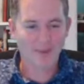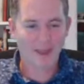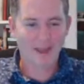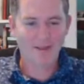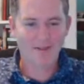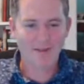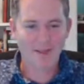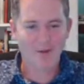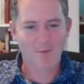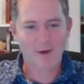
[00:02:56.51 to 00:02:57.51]
and the
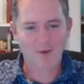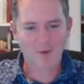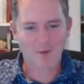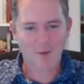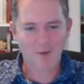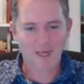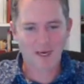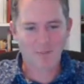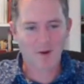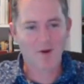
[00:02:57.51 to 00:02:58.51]
later model doors
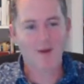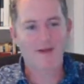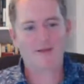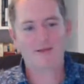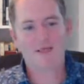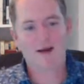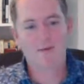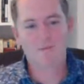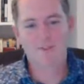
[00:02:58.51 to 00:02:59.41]
kind of bow in at the top,